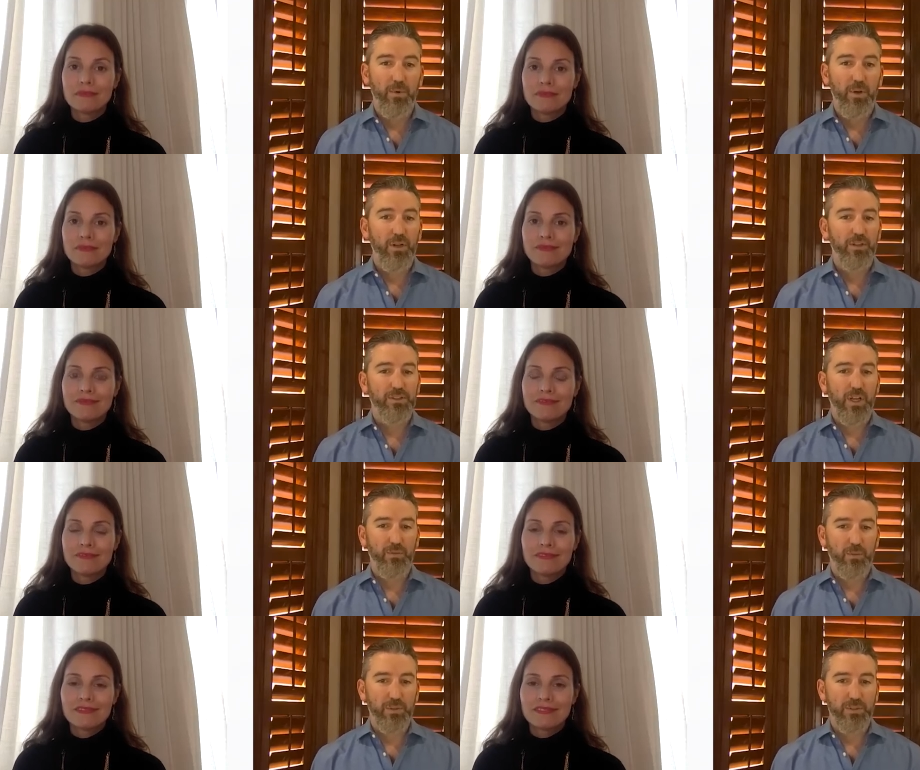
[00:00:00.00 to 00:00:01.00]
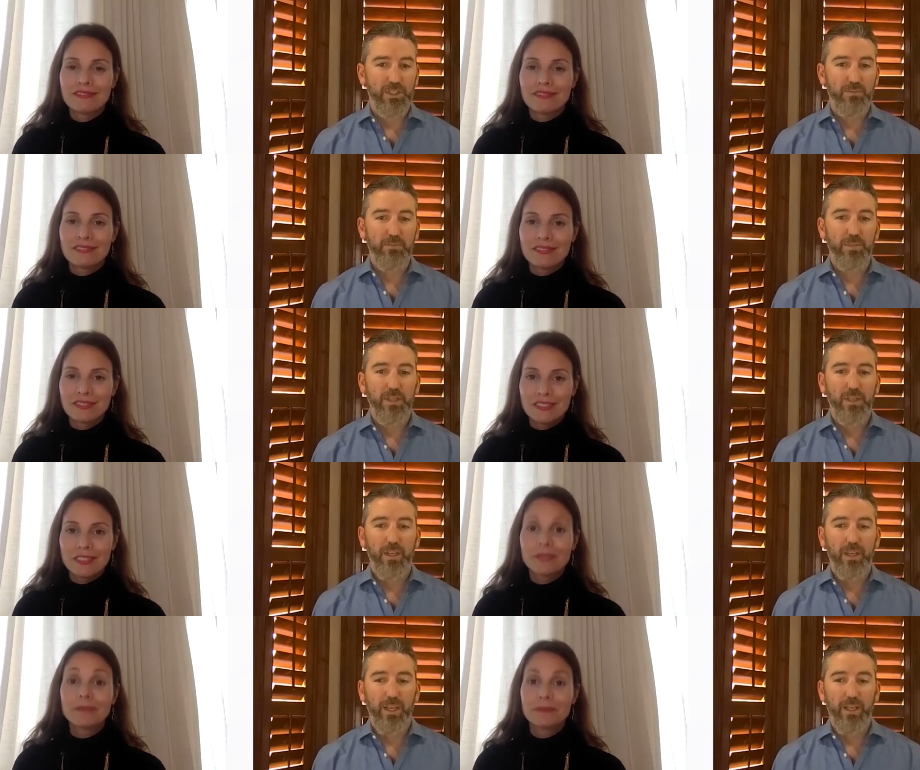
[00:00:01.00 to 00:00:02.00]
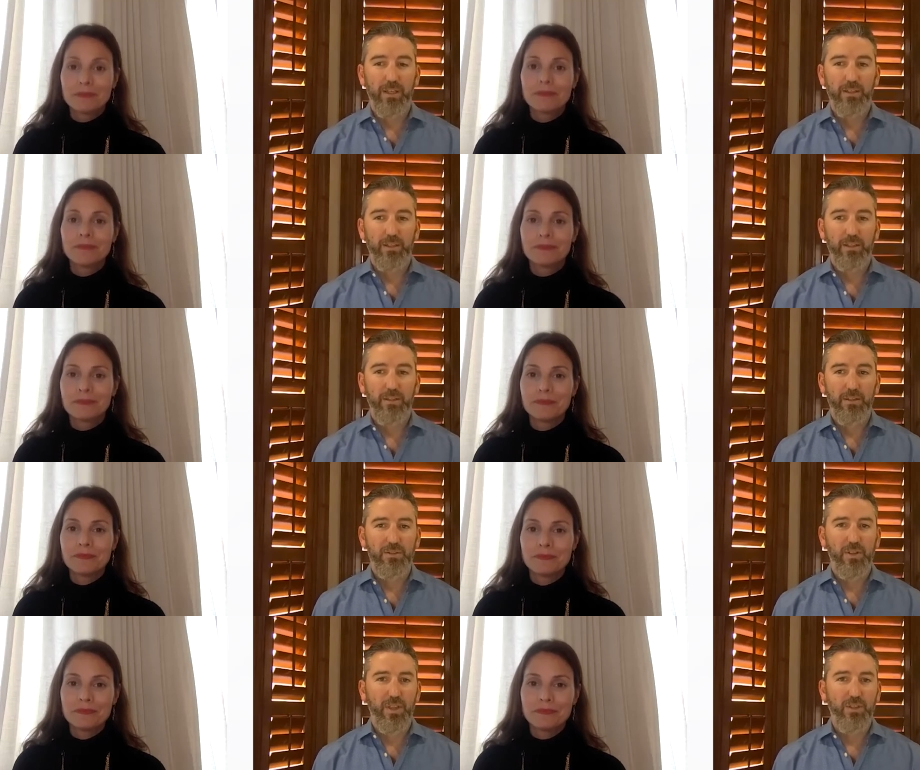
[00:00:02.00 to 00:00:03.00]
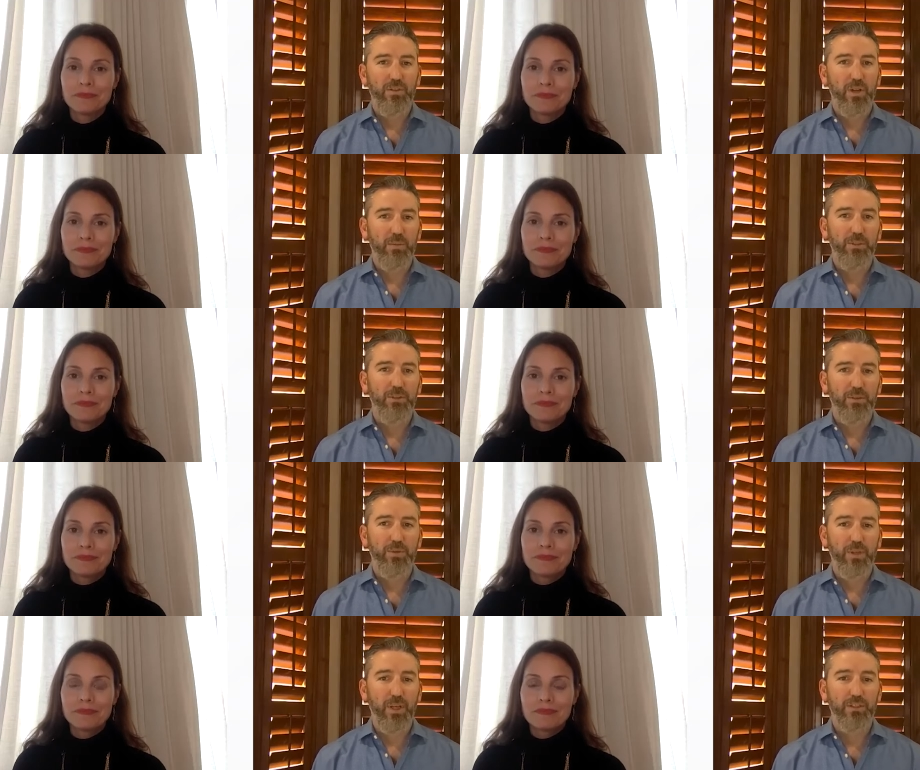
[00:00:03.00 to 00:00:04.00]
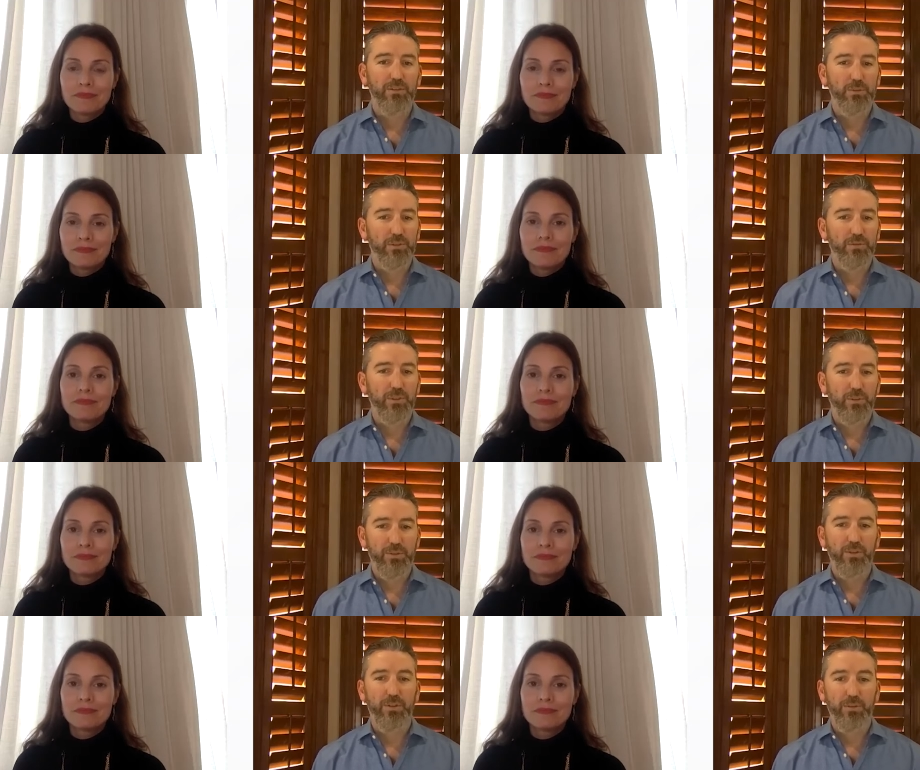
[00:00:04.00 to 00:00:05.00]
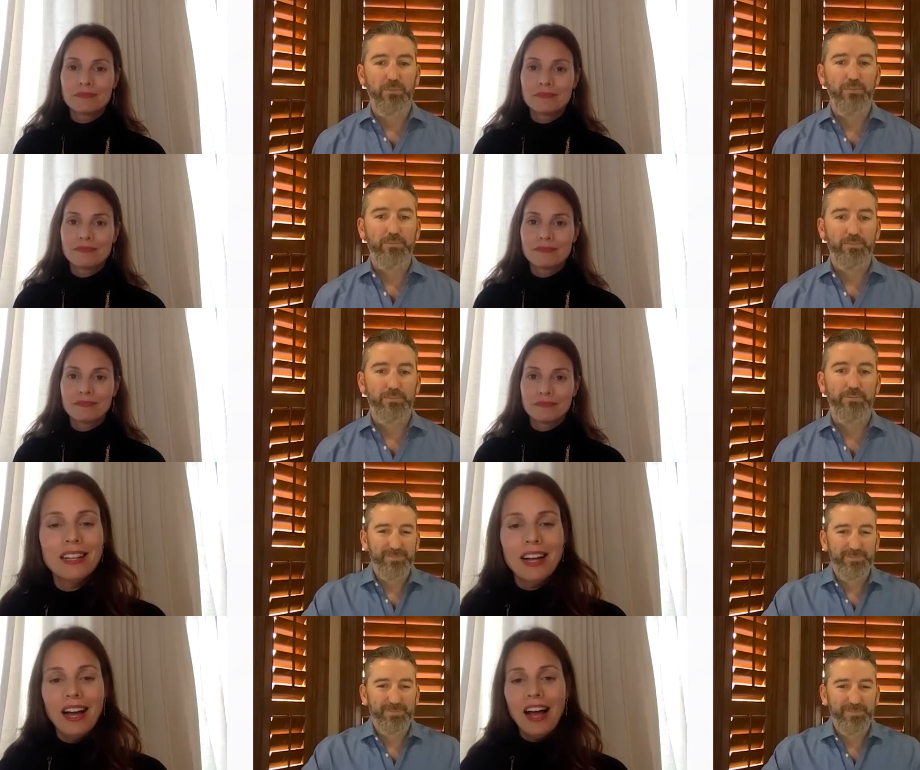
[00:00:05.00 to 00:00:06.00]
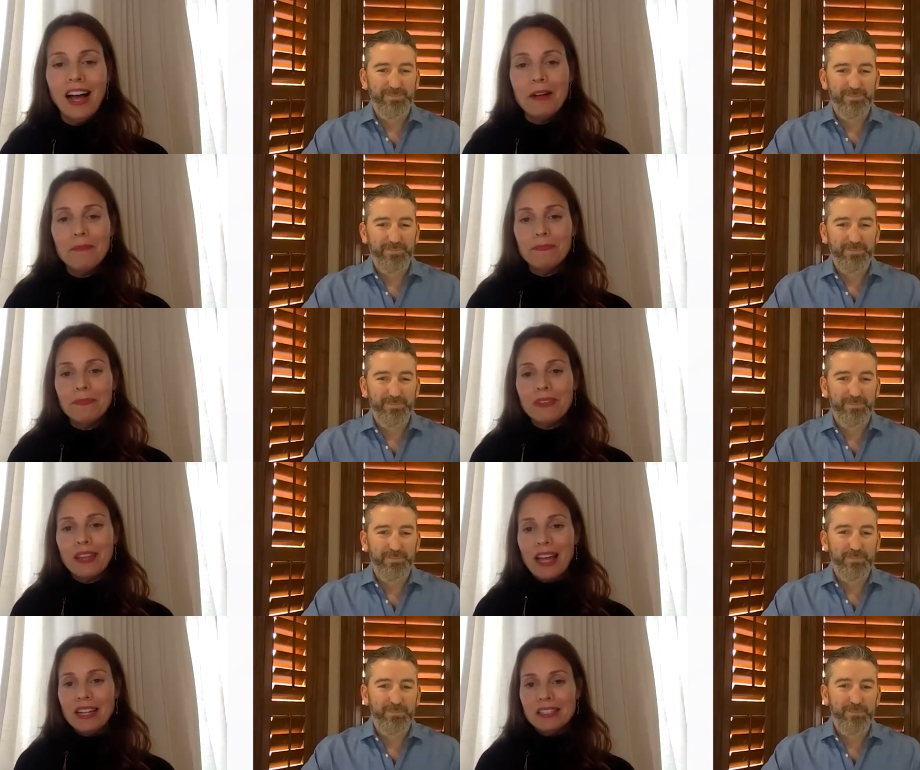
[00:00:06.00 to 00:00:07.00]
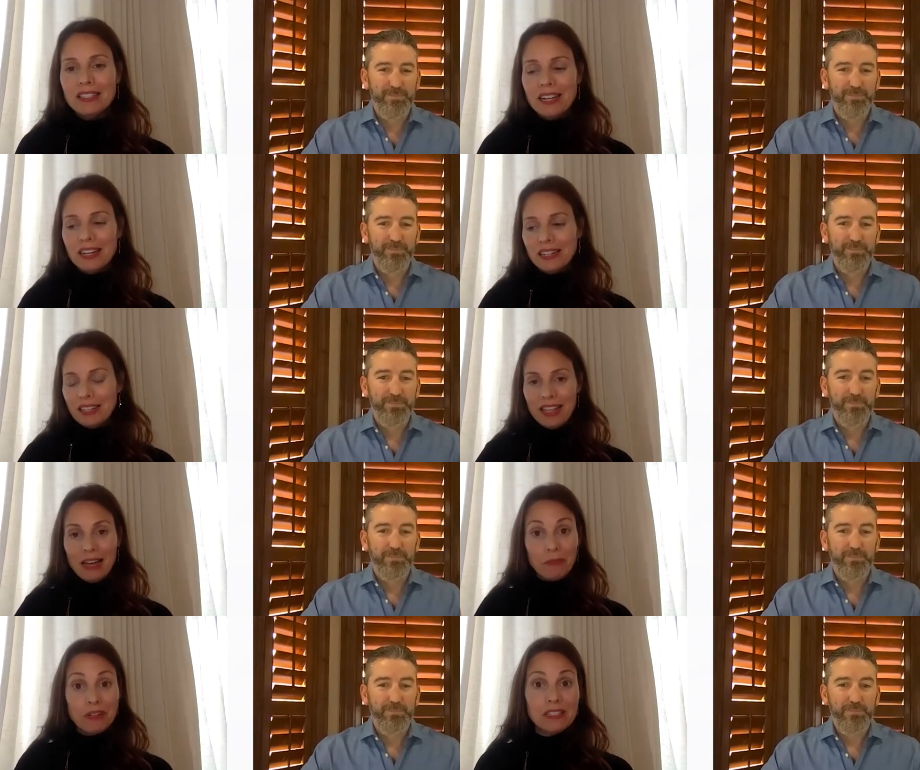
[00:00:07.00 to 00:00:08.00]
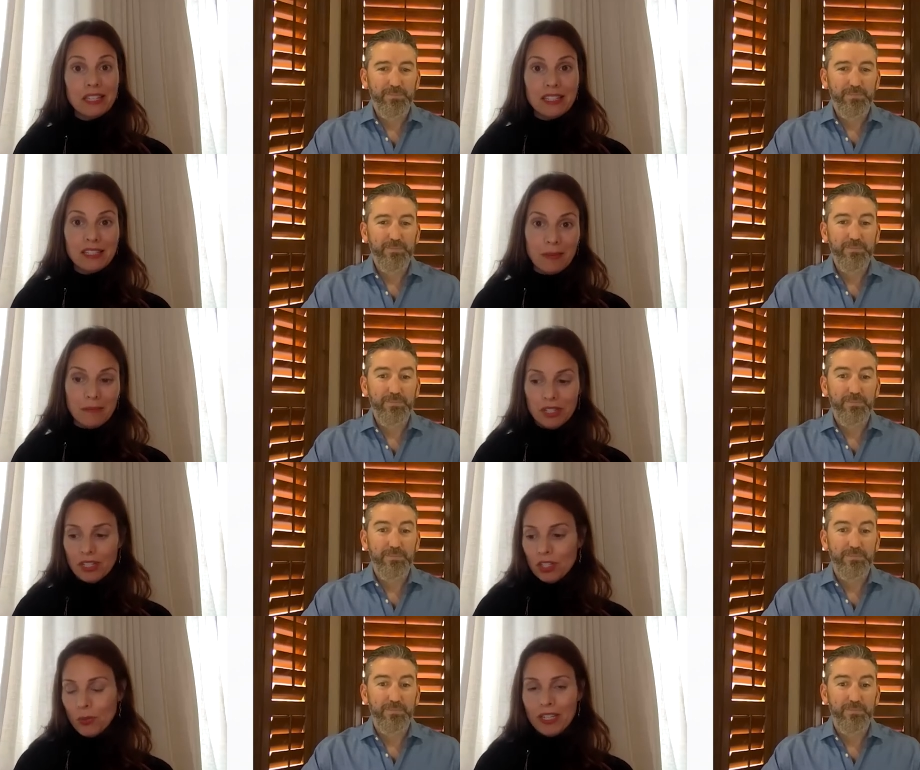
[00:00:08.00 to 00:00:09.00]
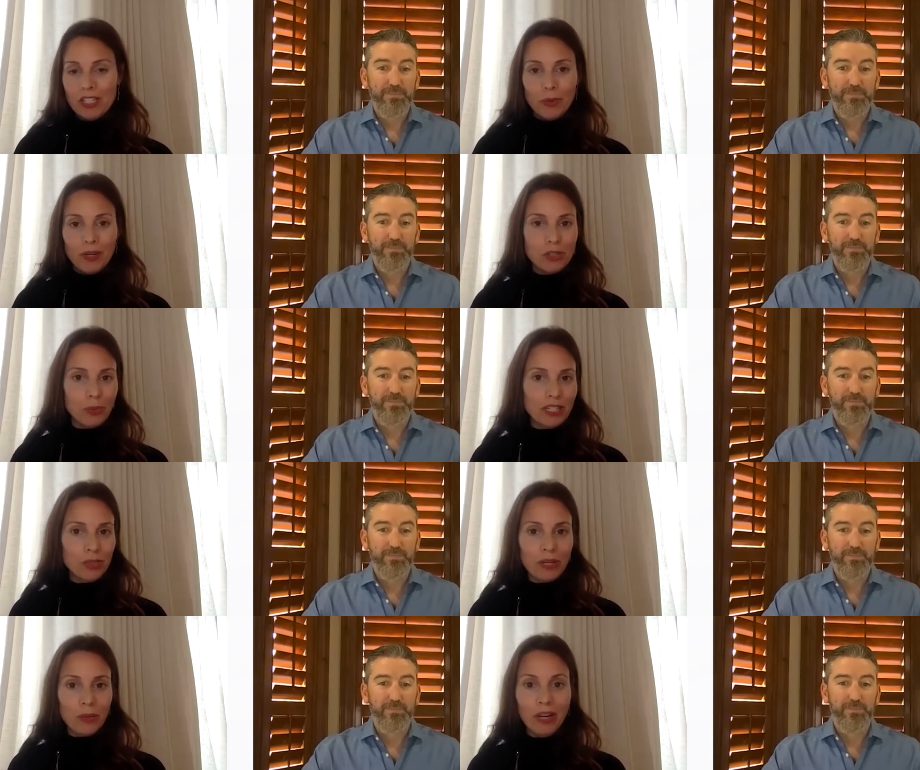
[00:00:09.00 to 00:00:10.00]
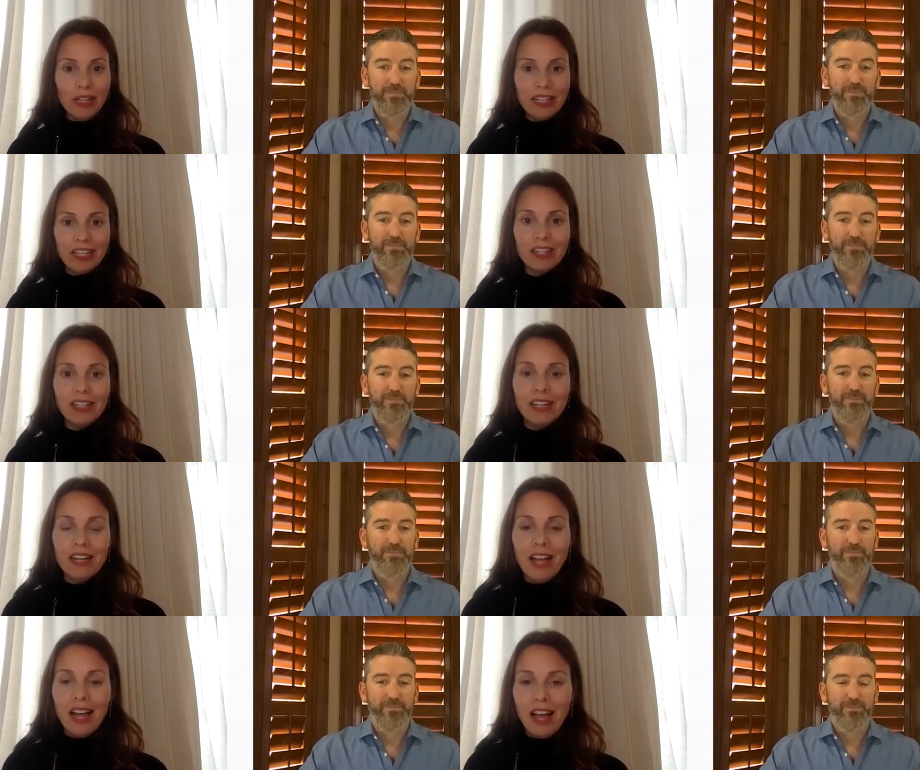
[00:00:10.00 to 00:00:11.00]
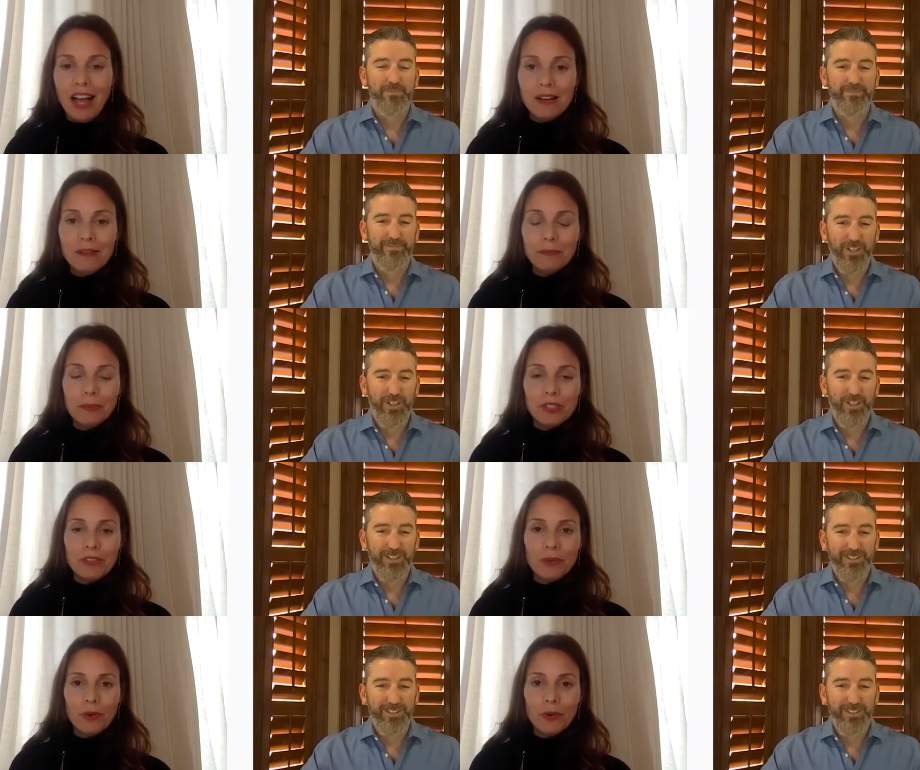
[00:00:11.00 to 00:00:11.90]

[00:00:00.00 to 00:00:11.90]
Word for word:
Speaker 1: they brought on the software team, and uh, this the things they're able to do for customers have really matured.
Speaker 2: Um, and uh, and that brings us up to 2020, 2021 here um, right. which of